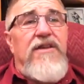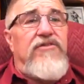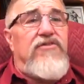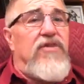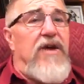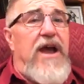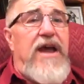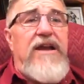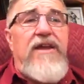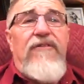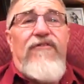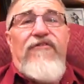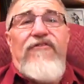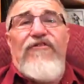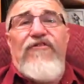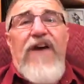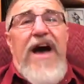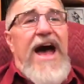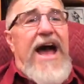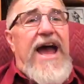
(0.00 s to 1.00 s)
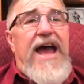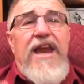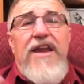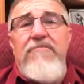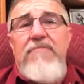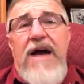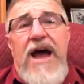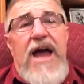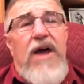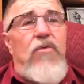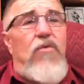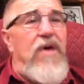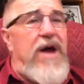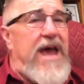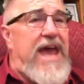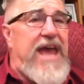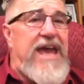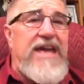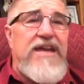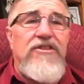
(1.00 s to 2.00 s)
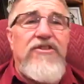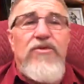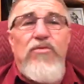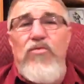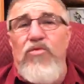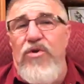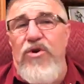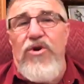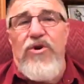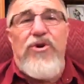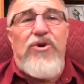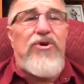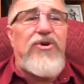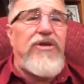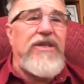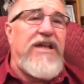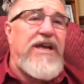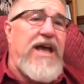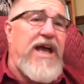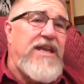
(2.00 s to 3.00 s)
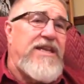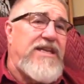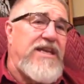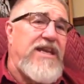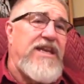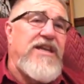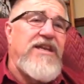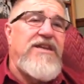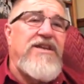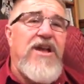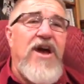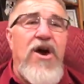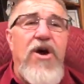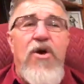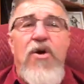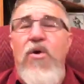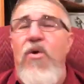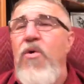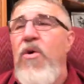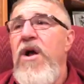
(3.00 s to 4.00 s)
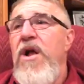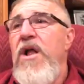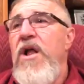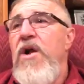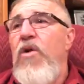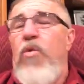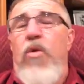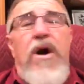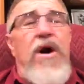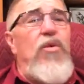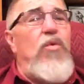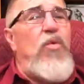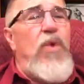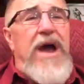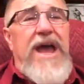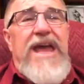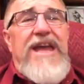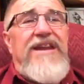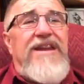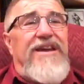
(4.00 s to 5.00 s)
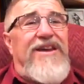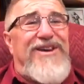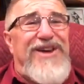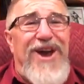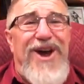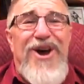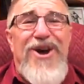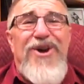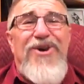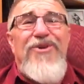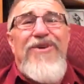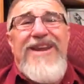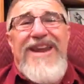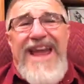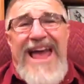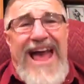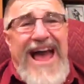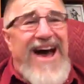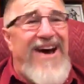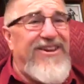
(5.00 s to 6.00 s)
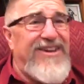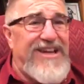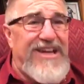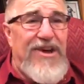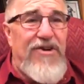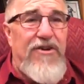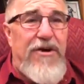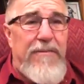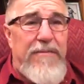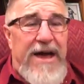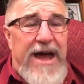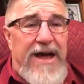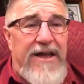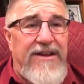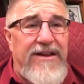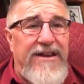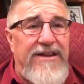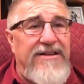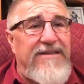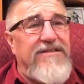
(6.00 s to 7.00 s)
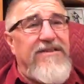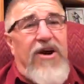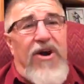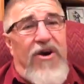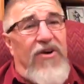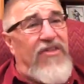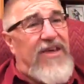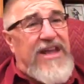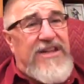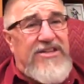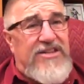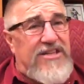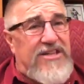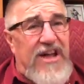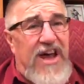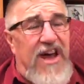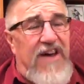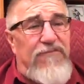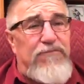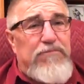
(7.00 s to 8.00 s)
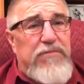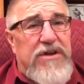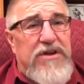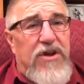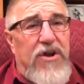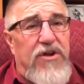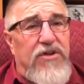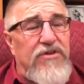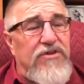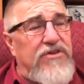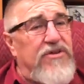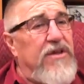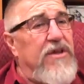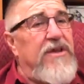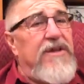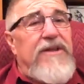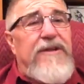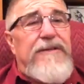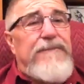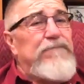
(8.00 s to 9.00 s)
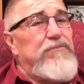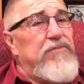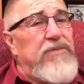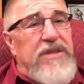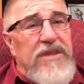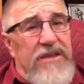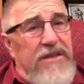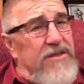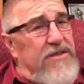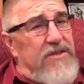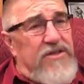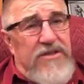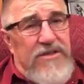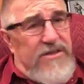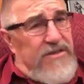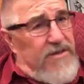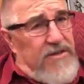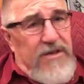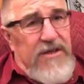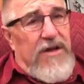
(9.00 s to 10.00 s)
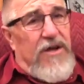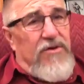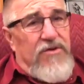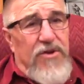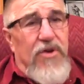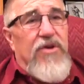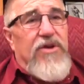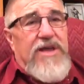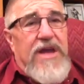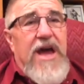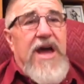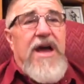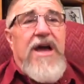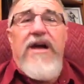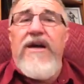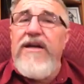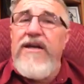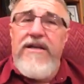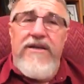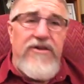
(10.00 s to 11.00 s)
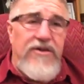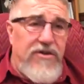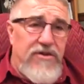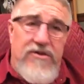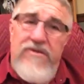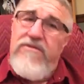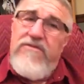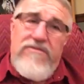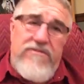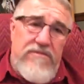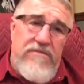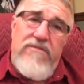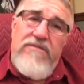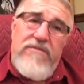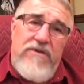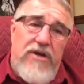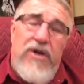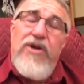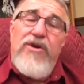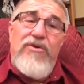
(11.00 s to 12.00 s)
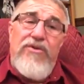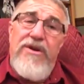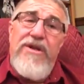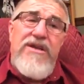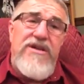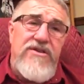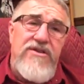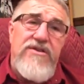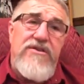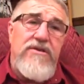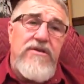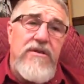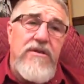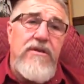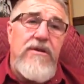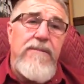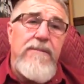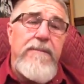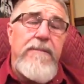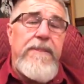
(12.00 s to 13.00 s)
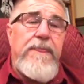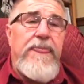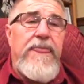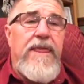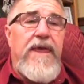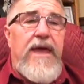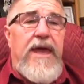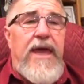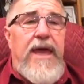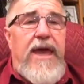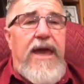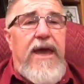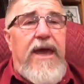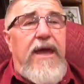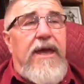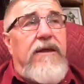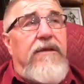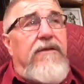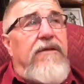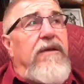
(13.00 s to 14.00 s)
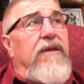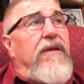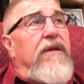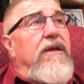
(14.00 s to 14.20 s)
trying to find my way in the world and I didn't know what way to go and how to go about it and all that stuff because it's you know, you're young and you're clueless. And